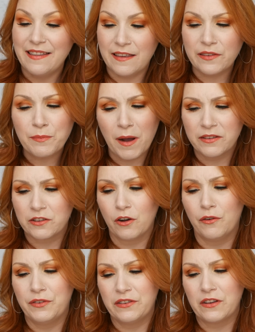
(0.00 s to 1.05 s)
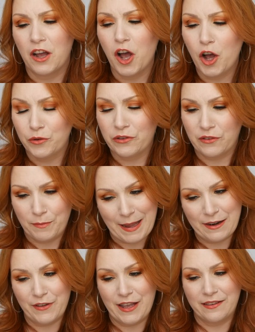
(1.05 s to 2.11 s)
This mask offers a host of
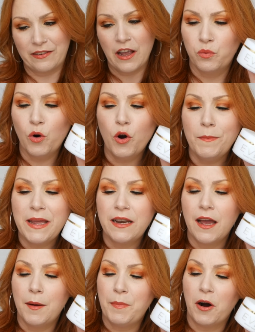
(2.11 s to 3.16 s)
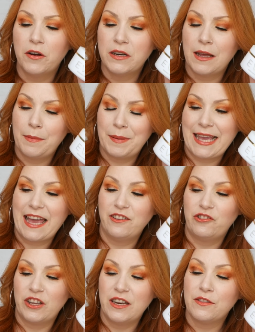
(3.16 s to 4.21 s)
benefits. Warming upon
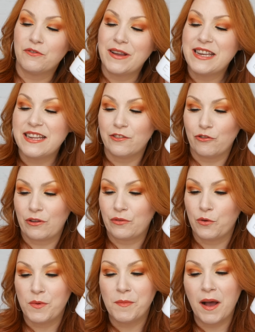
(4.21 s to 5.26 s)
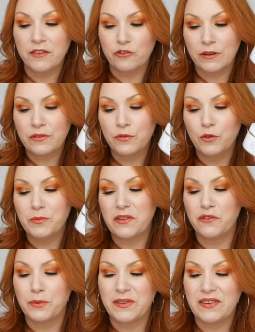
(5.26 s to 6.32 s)
application, the Radiance Transforming Mask transforms
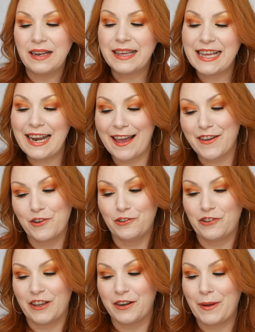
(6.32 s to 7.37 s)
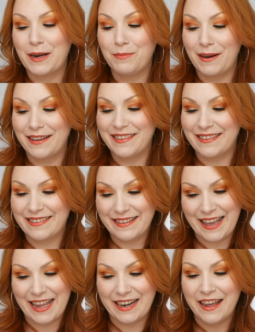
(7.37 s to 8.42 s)
into a silky like cushion when applied to the
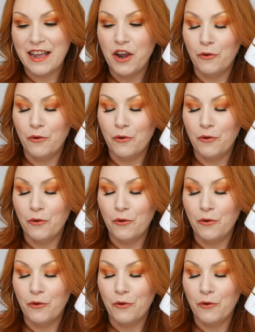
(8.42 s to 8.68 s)
skin.